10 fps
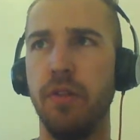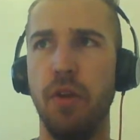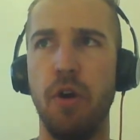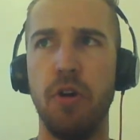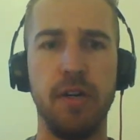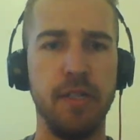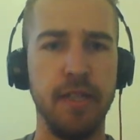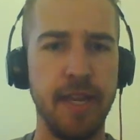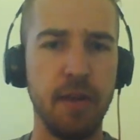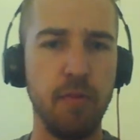long
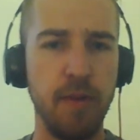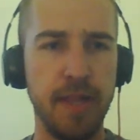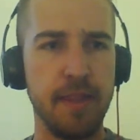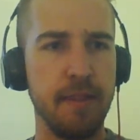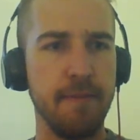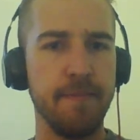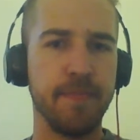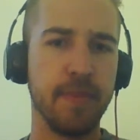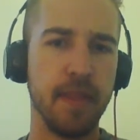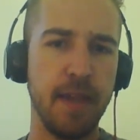link with,
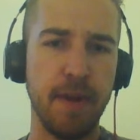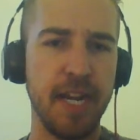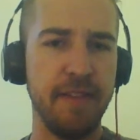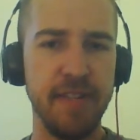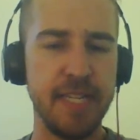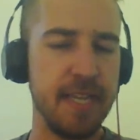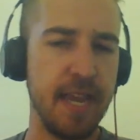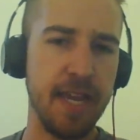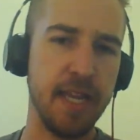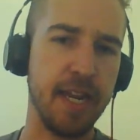it might even
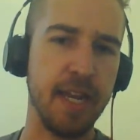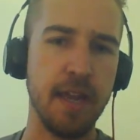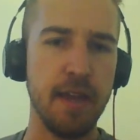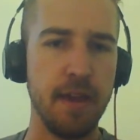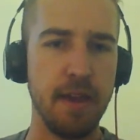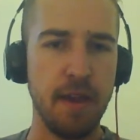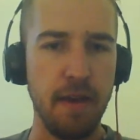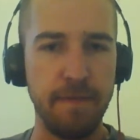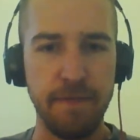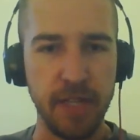say
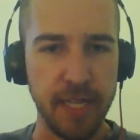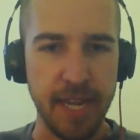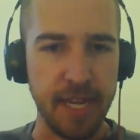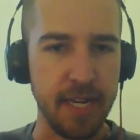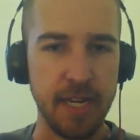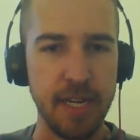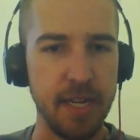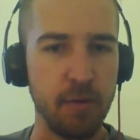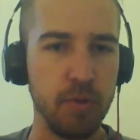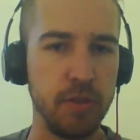affiliate
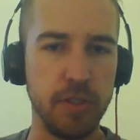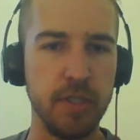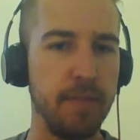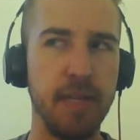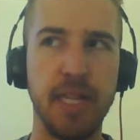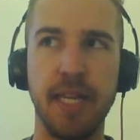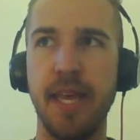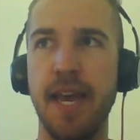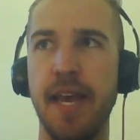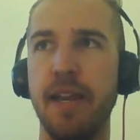equals or something like
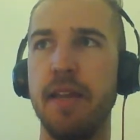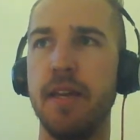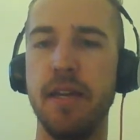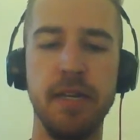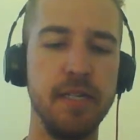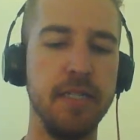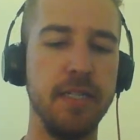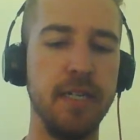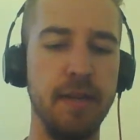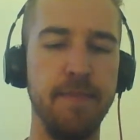that.
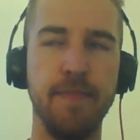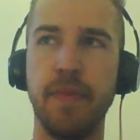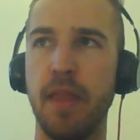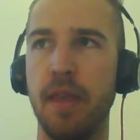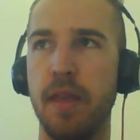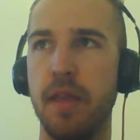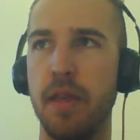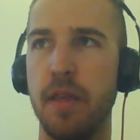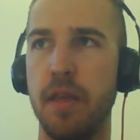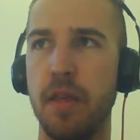
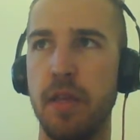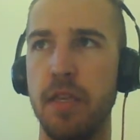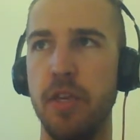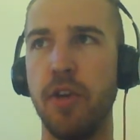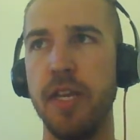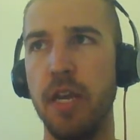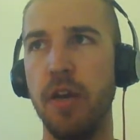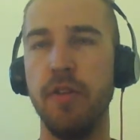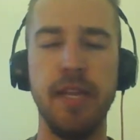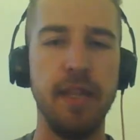You can
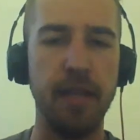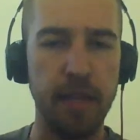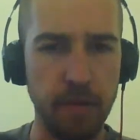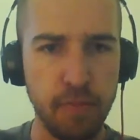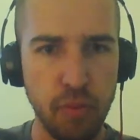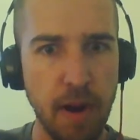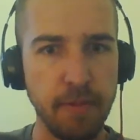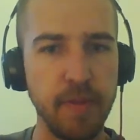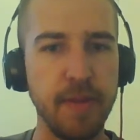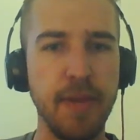know that they're
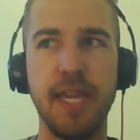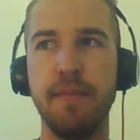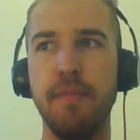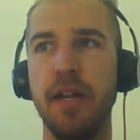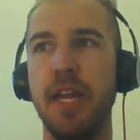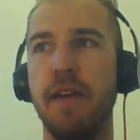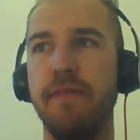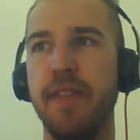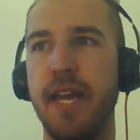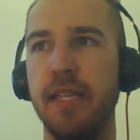probably making money
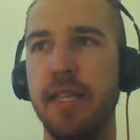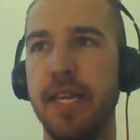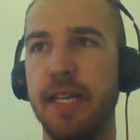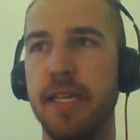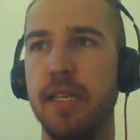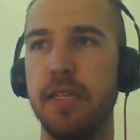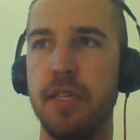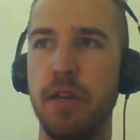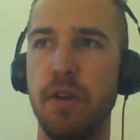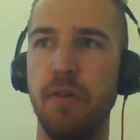off of that link.
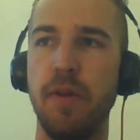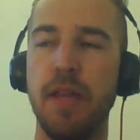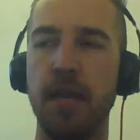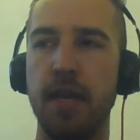So,